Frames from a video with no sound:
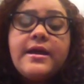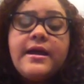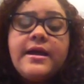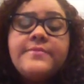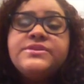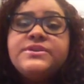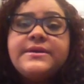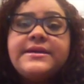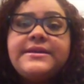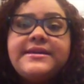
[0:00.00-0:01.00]
I'm
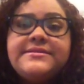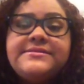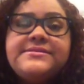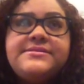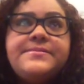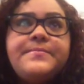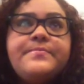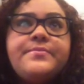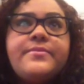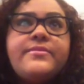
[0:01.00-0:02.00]
doing this
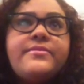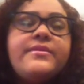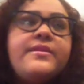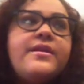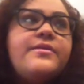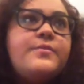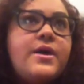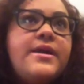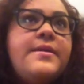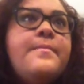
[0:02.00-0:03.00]

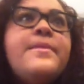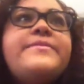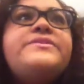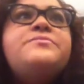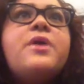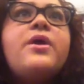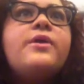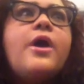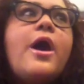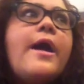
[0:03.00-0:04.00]
one. Maybe
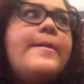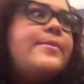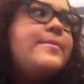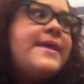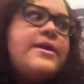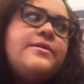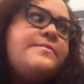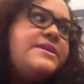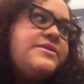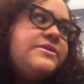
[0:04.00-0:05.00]
tomorrow I'll prepare a
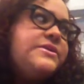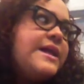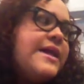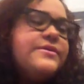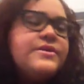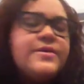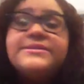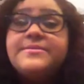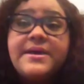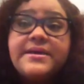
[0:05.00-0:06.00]
meal. I don't know.
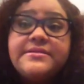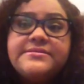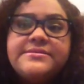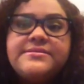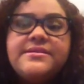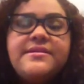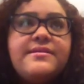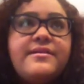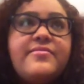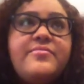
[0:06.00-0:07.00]
It depends.
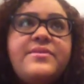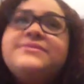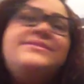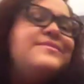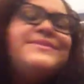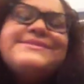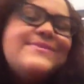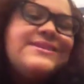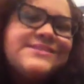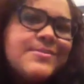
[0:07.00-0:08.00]
It's gonna be
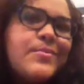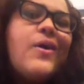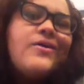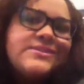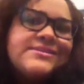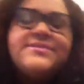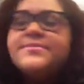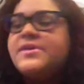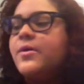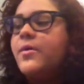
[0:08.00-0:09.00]
something simple, obviously,
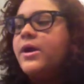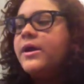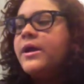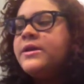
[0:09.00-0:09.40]
because I'm here at work.